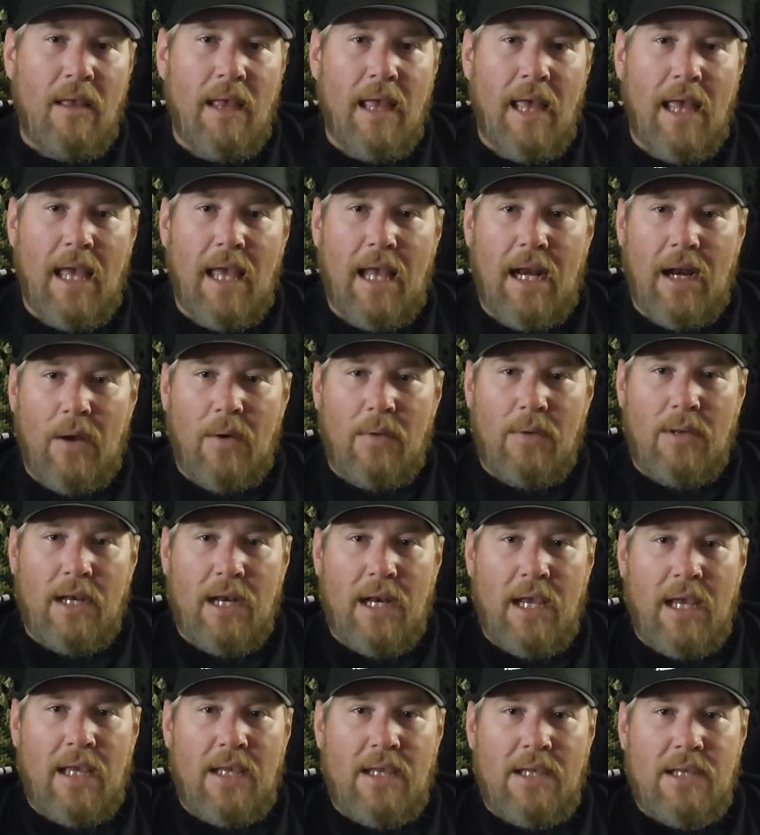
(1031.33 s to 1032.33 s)
hanging out
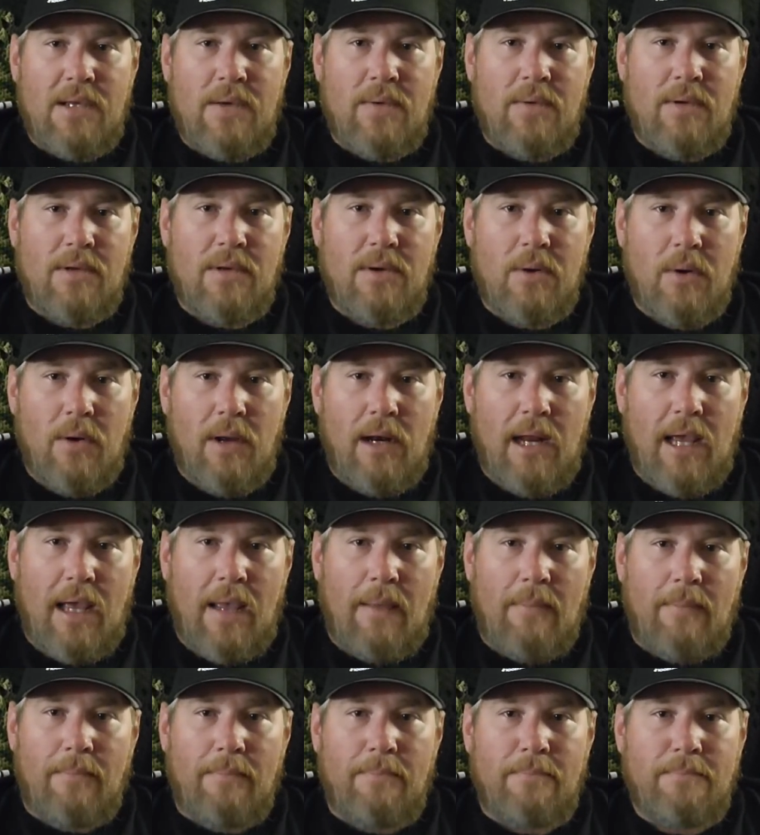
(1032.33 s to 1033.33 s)
tonight, see what's going
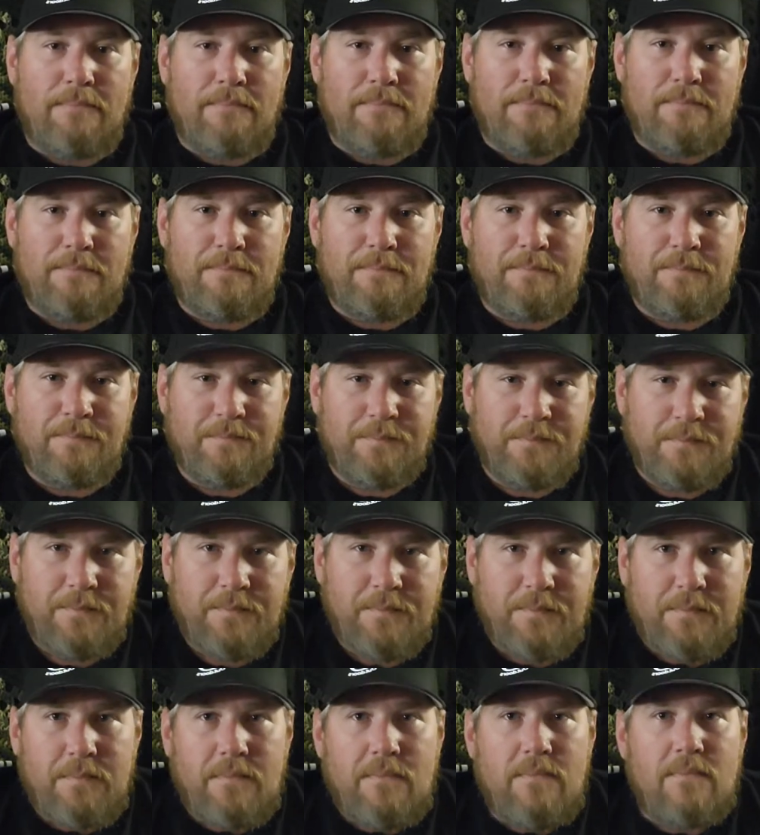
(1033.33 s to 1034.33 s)
on.
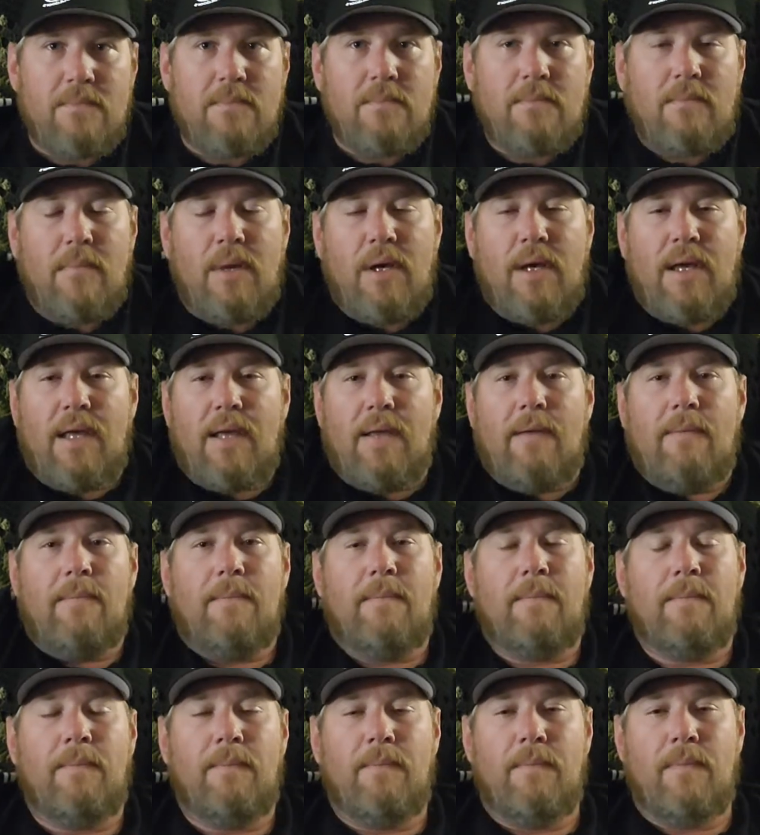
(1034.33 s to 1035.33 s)
But
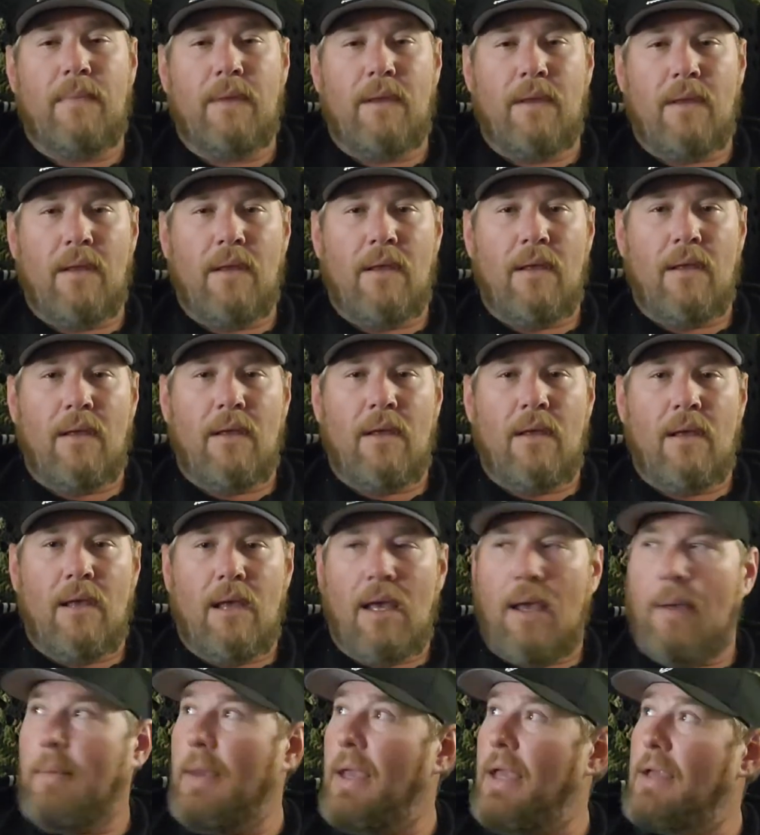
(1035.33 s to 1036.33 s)

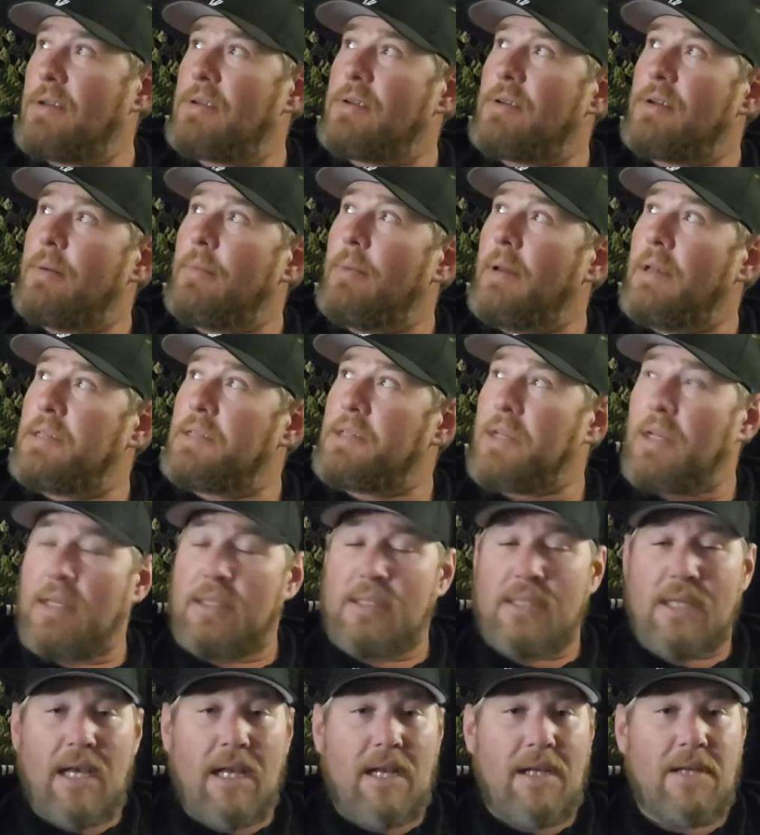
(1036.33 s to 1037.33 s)
my
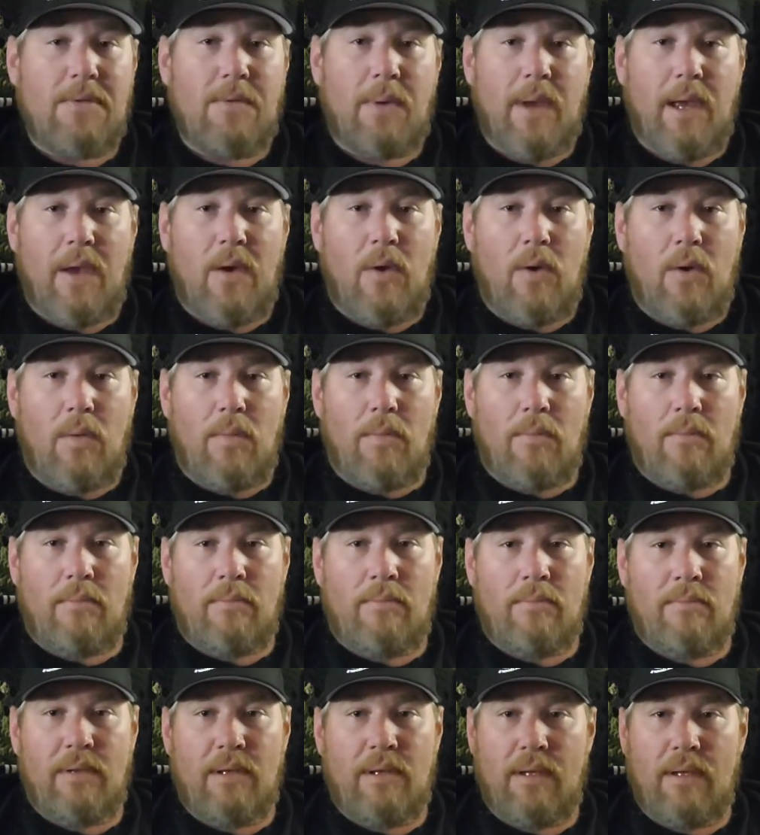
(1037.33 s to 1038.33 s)
son's on his way
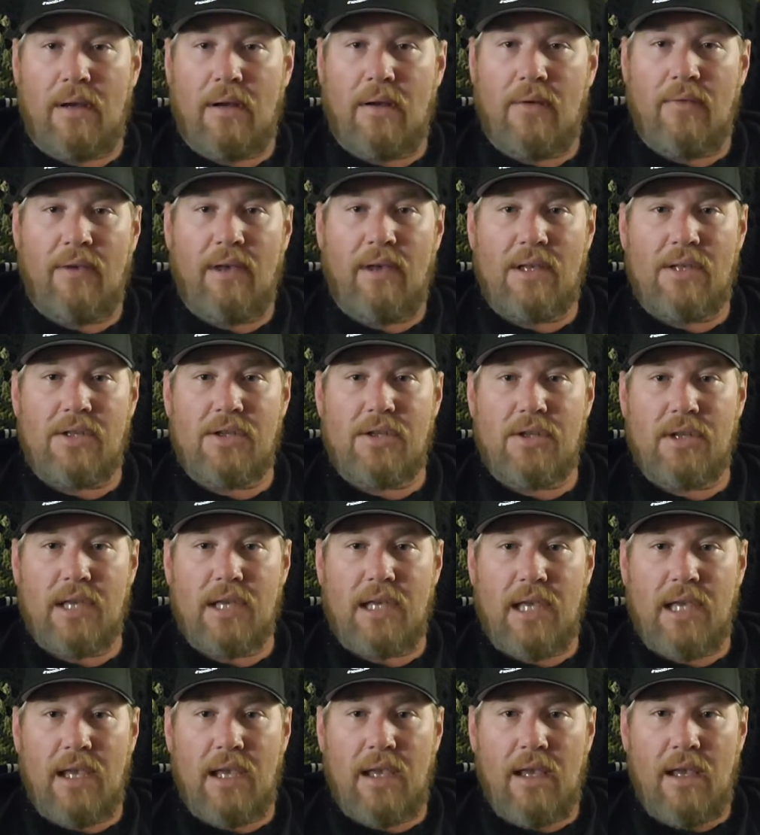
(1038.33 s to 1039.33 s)
home here
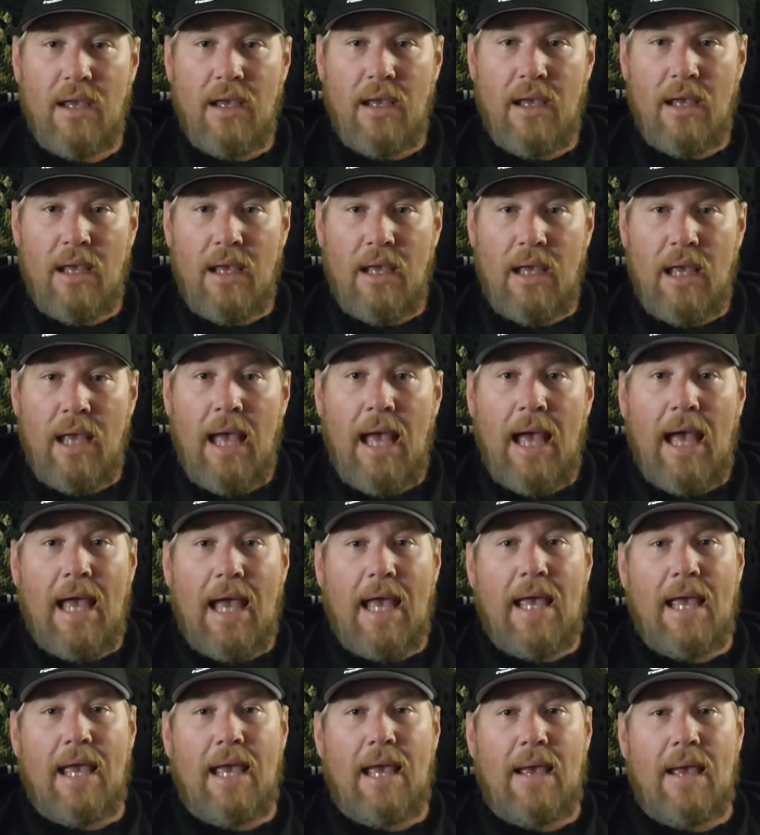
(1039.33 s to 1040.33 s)
eventually.
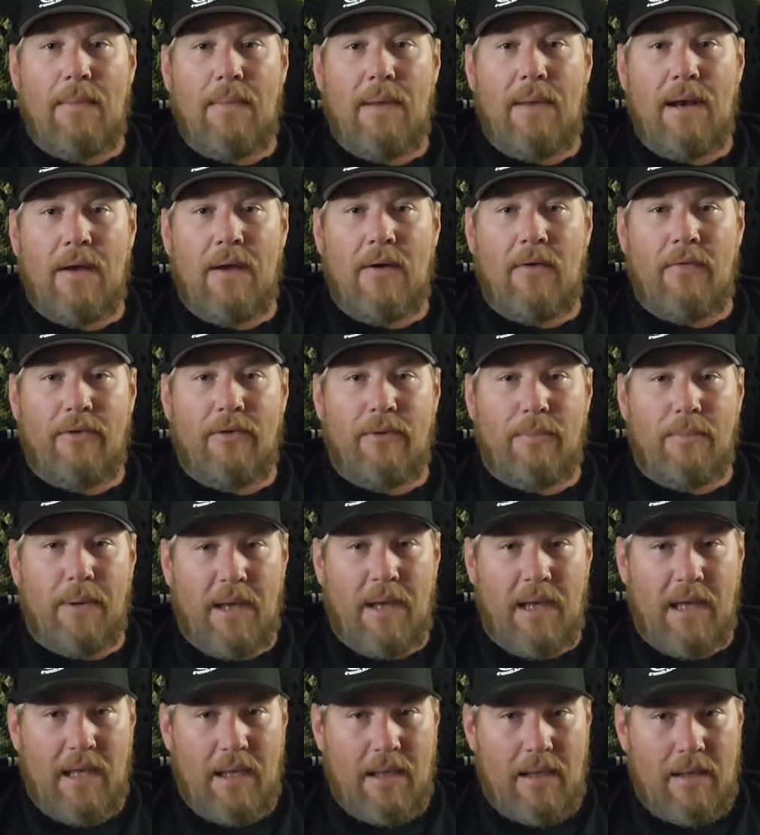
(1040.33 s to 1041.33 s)
I've been out for
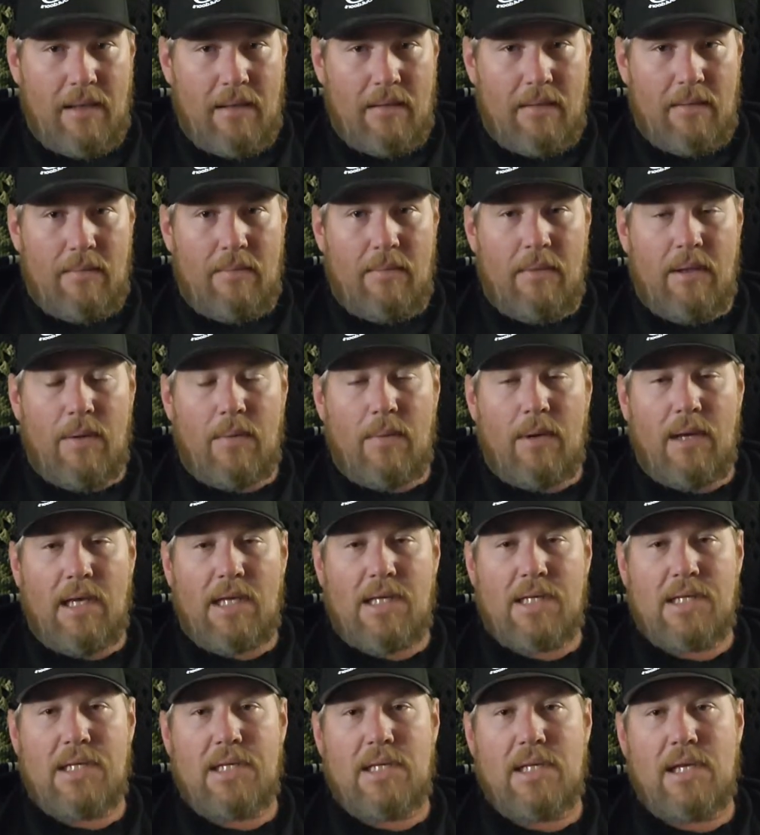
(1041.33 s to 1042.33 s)
pike
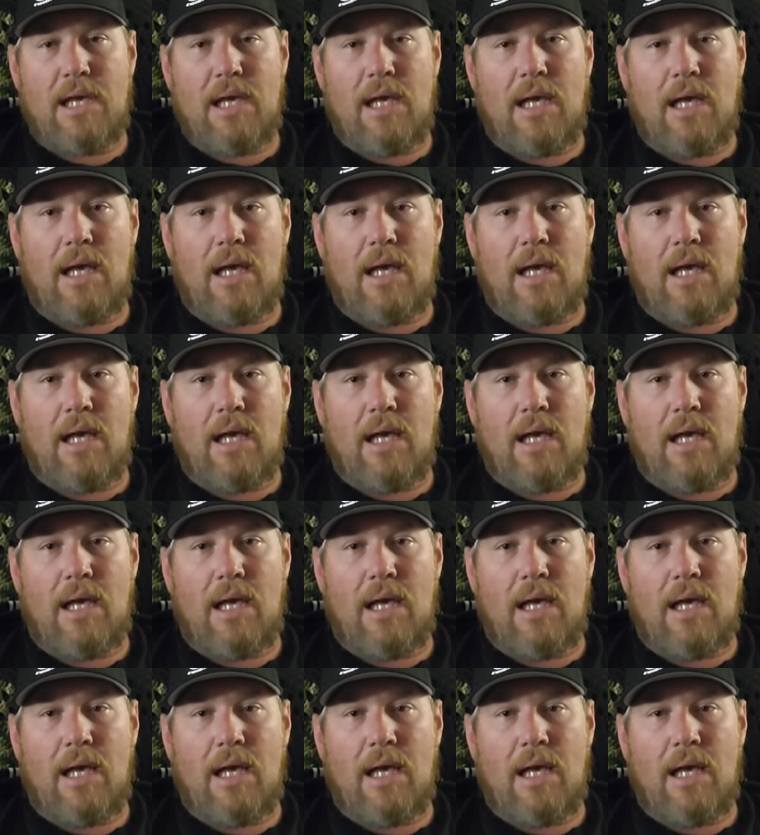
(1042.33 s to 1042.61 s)
Midwest.